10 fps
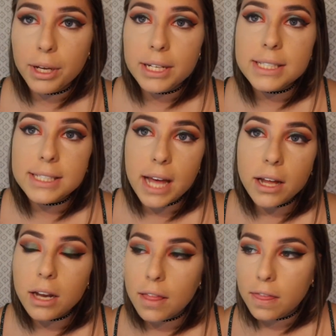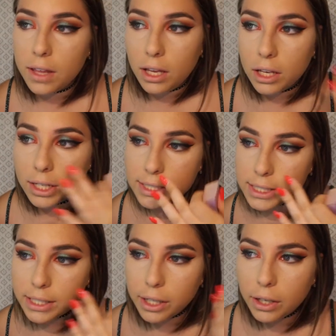I'm going to set the
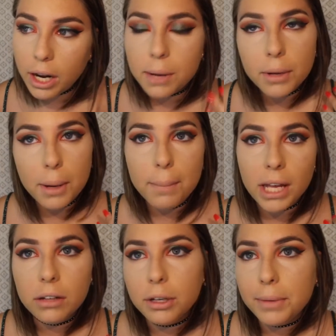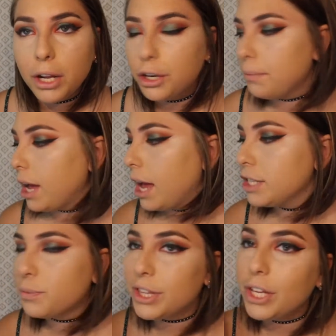concealer, and I'm going to bake a little bit under my
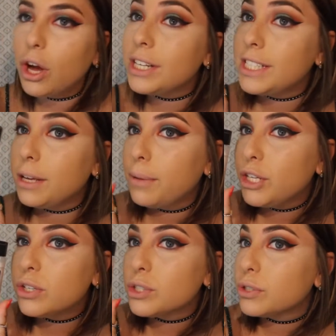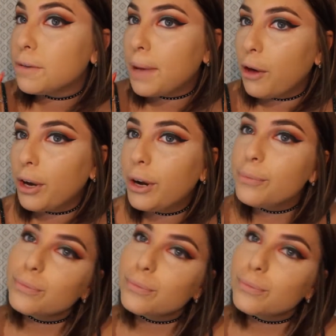eyes with the R C M A translucent powder.